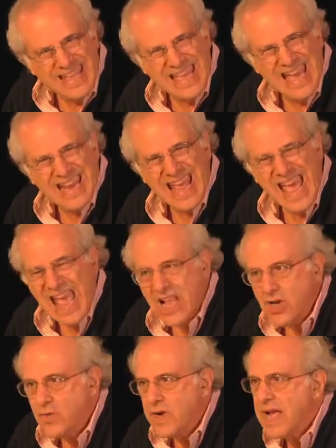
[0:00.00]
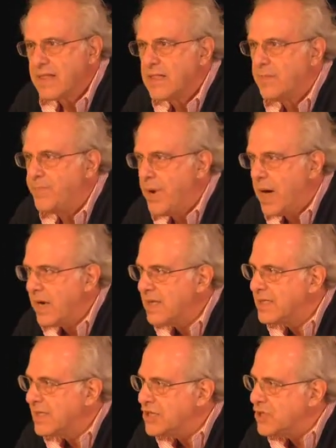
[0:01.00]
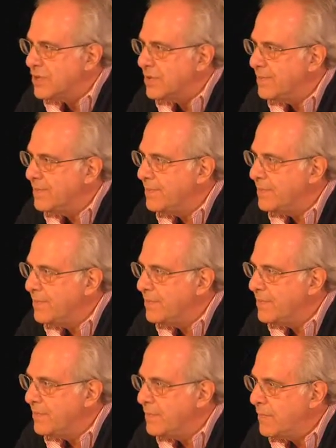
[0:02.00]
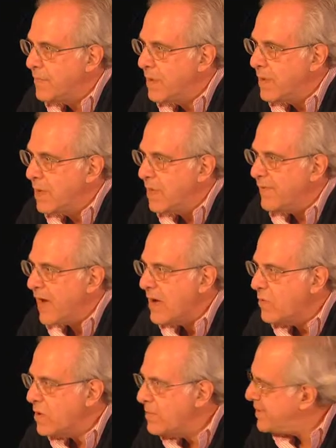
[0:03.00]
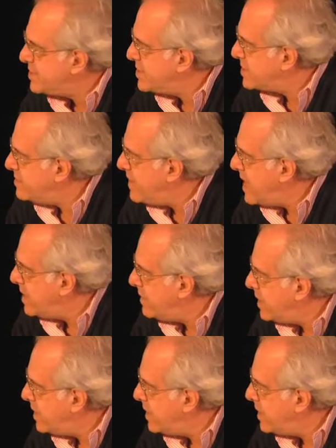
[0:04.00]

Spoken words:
get angry at the politician. If I were a businessman